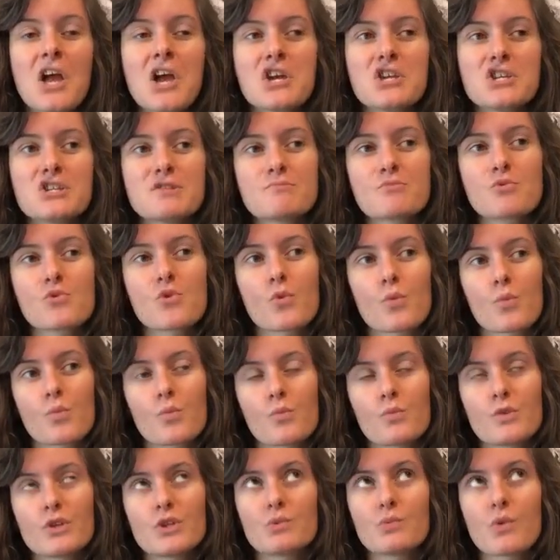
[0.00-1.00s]

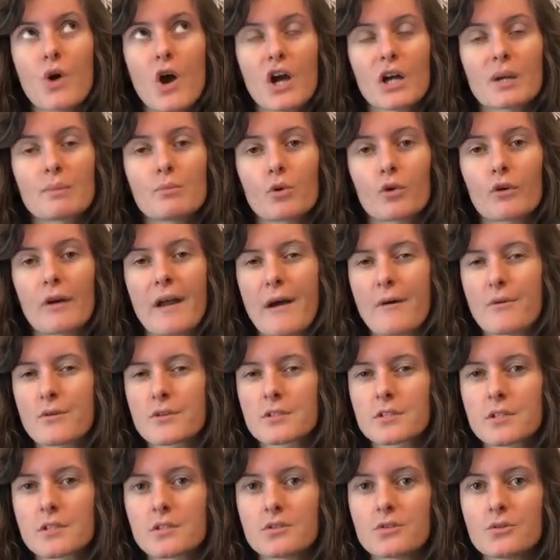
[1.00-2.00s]
you work more
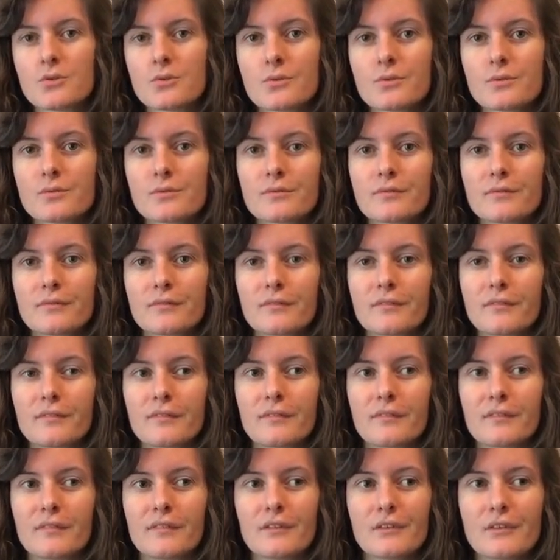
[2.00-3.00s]
hours than
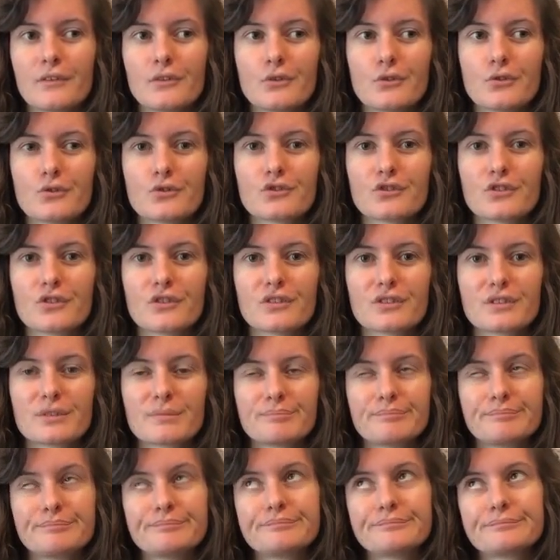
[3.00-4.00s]
you should.
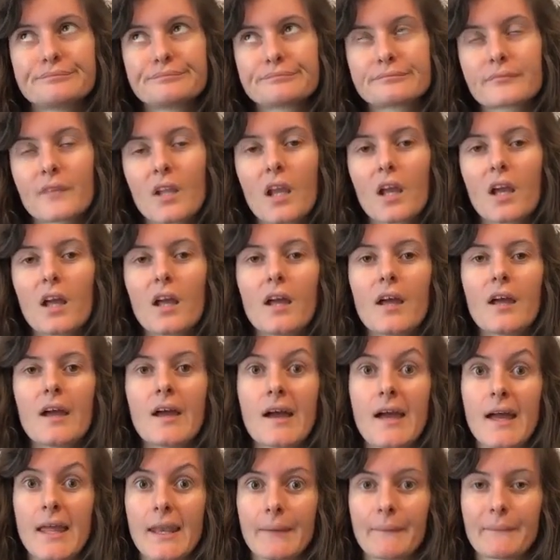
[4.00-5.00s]

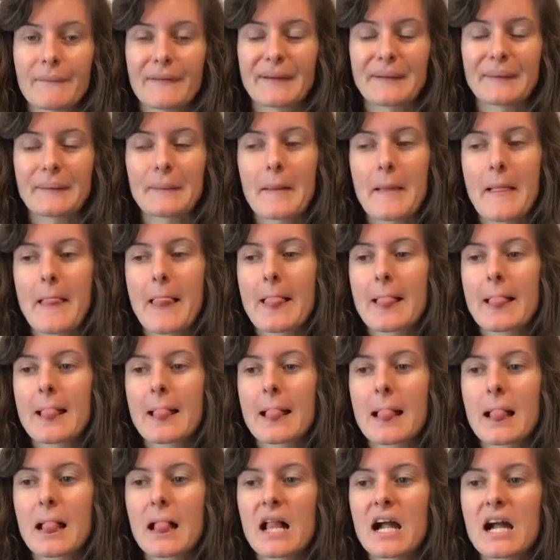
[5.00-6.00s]
Anyway,
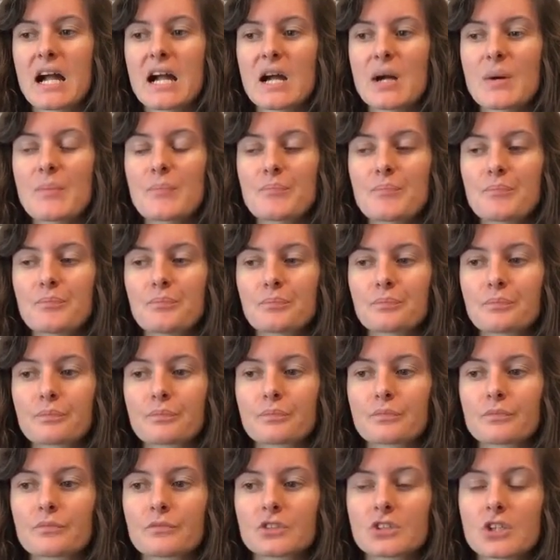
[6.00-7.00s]

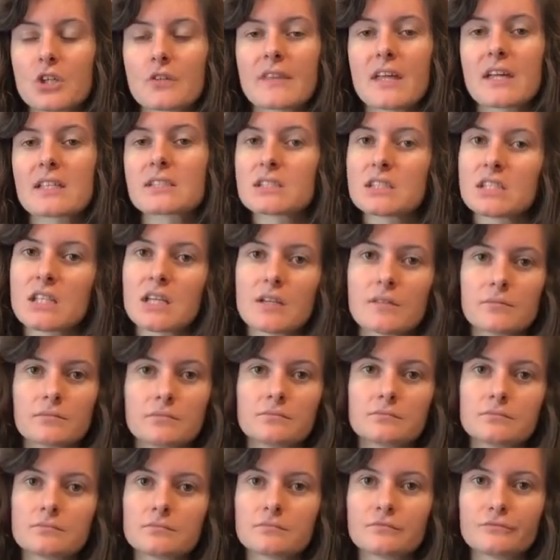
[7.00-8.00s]
so that's it
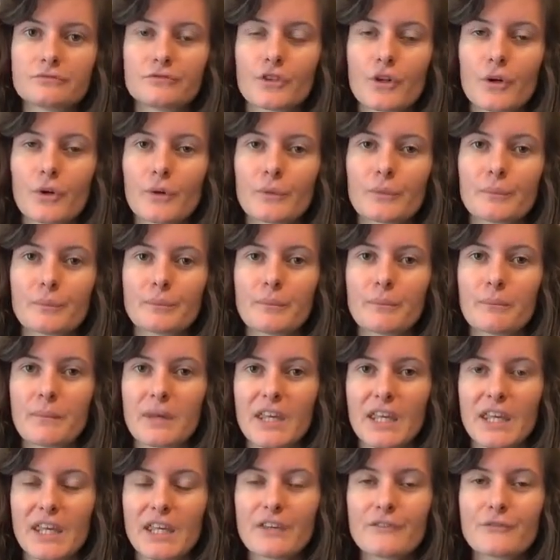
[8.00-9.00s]
from
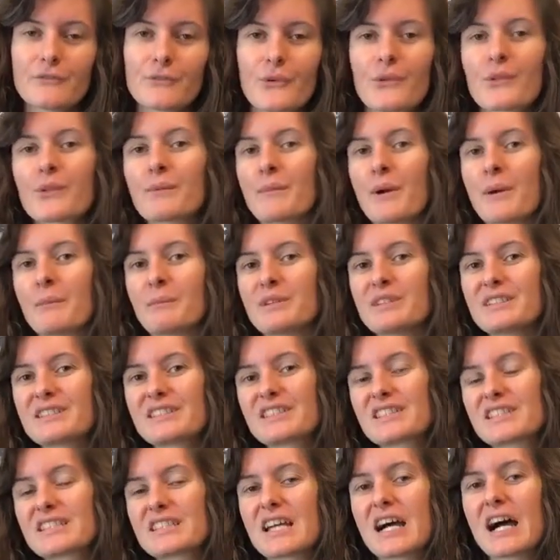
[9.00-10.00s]
me for the
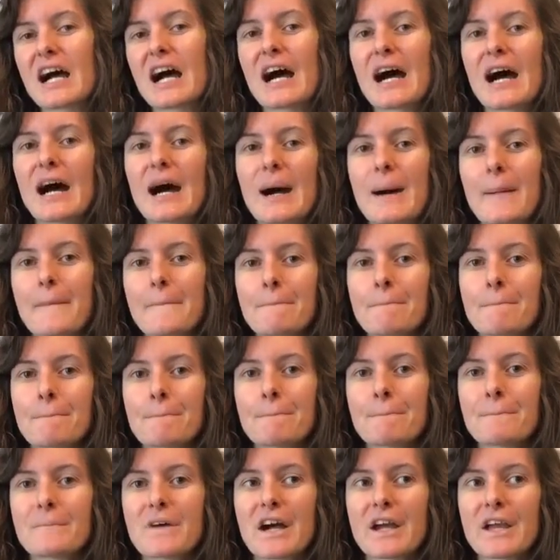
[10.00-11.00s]
moment.
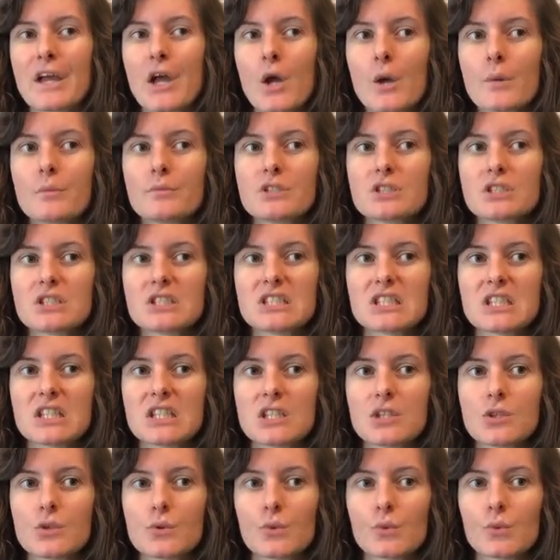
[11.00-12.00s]
I hope to
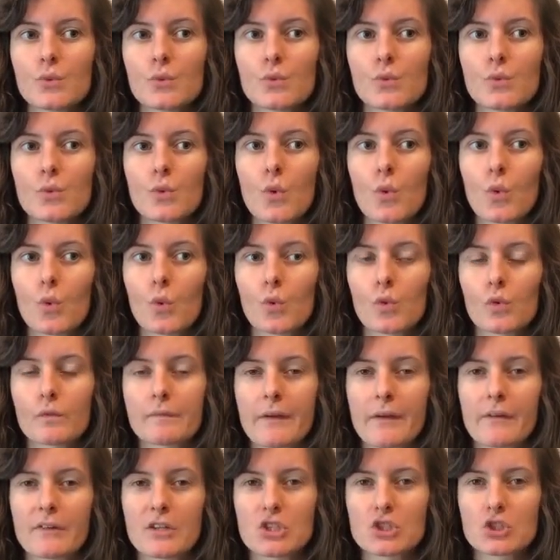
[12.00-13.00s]
see you all
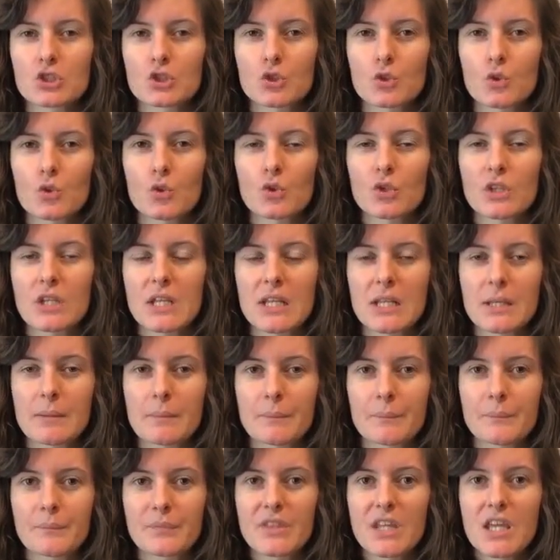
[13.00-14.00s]
very soon
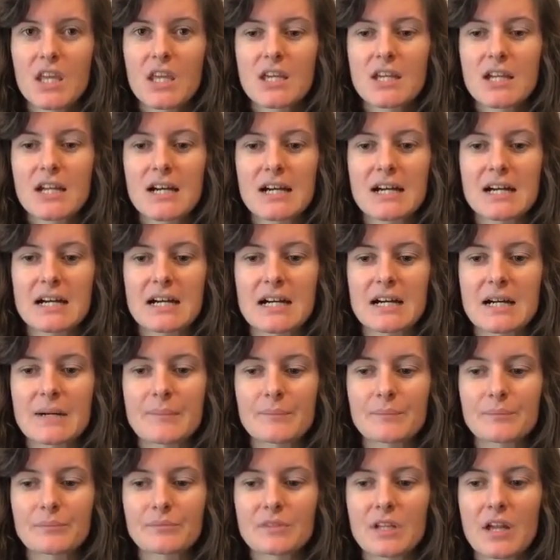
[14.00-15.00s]
in
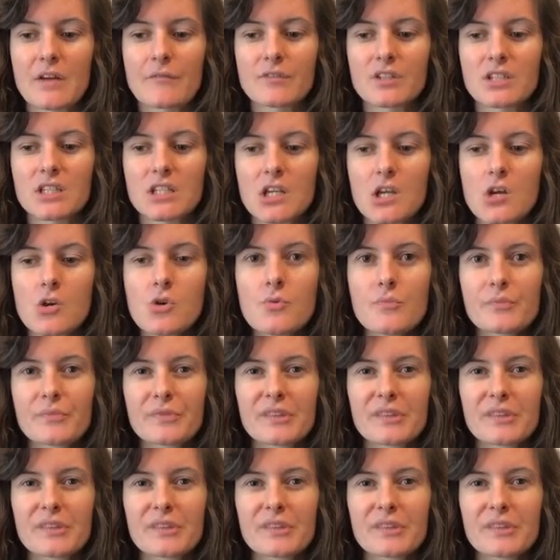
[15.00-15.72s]
a video